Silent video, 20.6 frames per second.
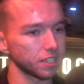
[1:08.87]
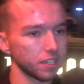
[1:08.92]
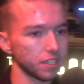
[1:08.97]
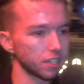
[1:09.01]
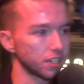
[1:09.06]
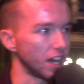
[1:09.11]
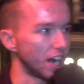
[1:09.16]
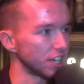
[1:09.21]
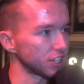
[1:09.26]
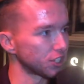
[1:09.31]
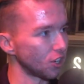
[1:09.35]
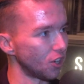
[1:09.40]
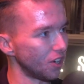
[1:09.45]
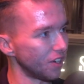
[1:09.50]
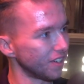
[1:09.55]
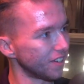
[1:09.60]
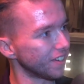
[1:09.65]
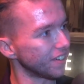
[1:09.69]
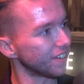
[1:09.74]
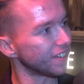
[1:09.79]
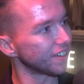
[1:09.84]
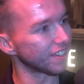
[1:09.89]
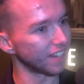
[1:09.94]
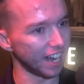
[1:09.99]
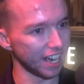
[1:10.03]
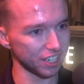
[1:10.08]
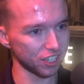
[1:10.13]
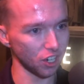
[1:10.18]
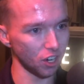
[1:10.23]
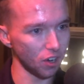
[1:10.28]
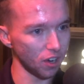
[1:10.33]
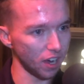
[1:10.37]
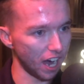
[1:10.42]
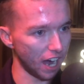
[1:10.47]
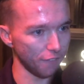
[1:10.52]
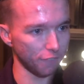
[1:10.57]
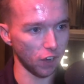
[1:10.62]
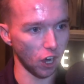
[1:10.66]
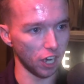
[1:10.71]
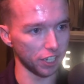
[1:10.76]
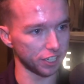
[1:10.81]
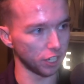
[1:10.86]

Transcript: Glasgow, Glasgow, I've got a